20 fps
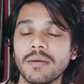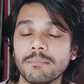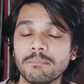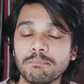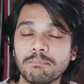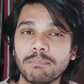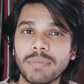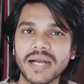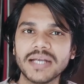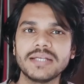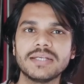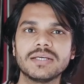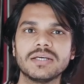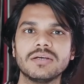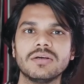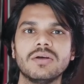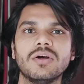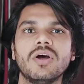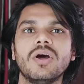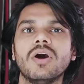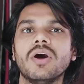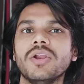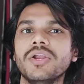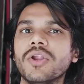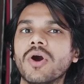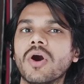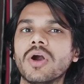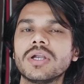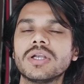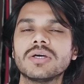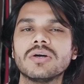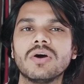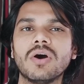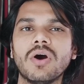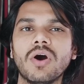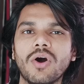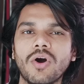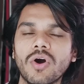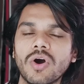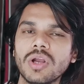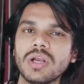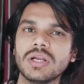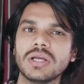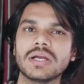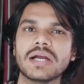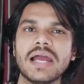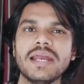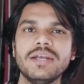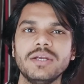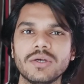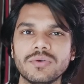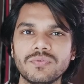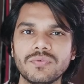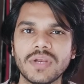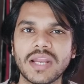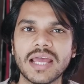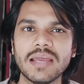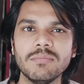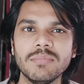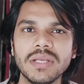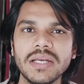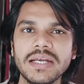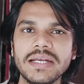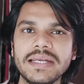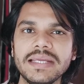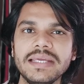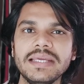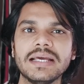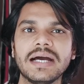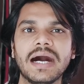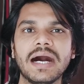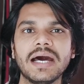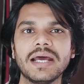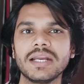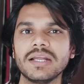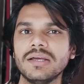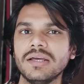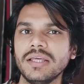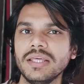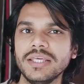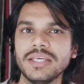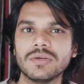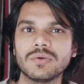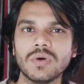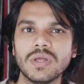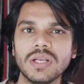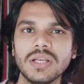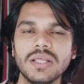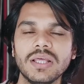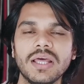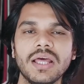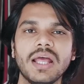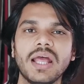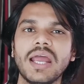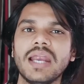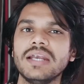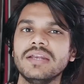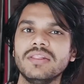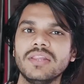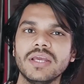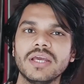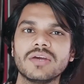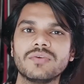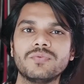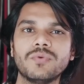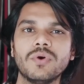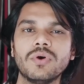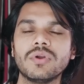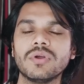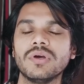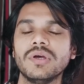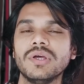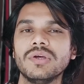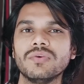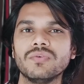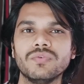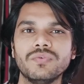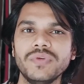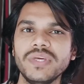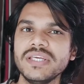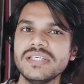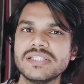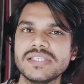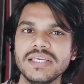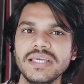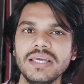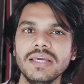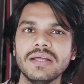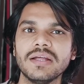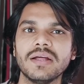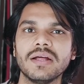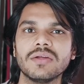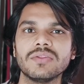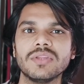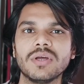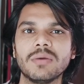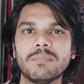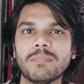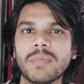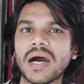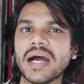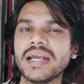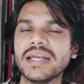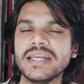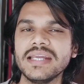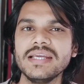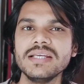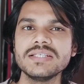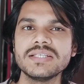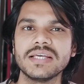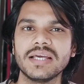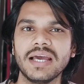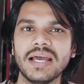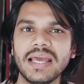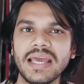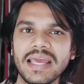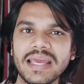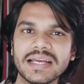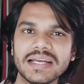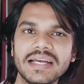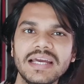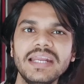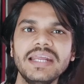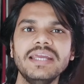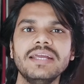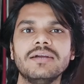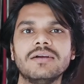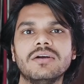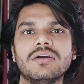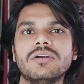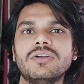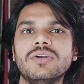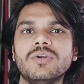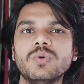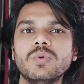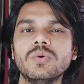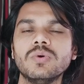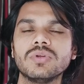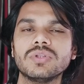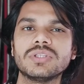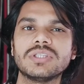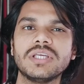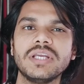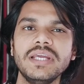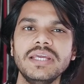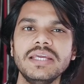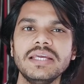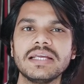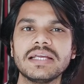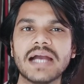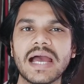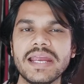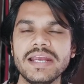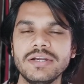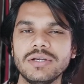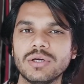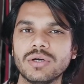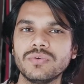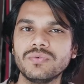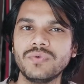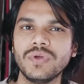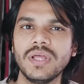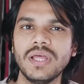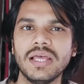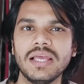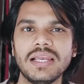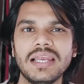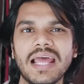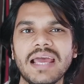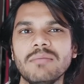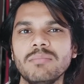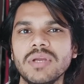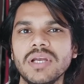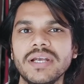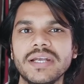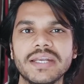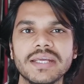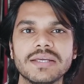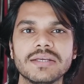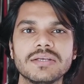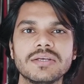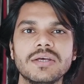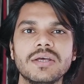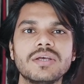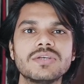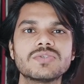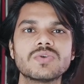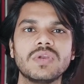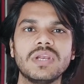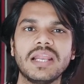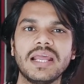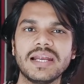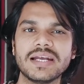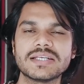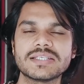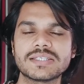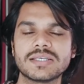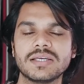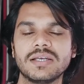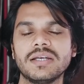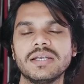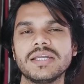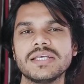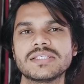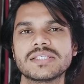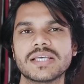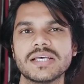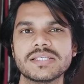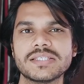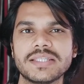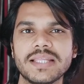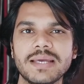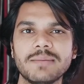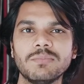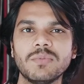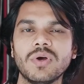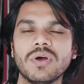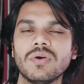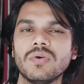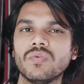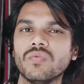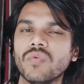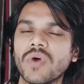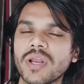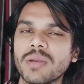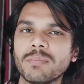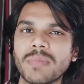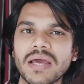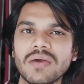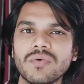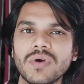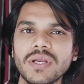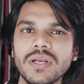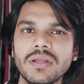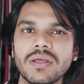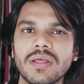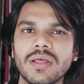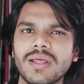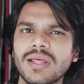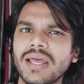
But not all kind of liability are equal, and therefore we see the parties agreeing to three kind of liability. So let's discuss them one by one.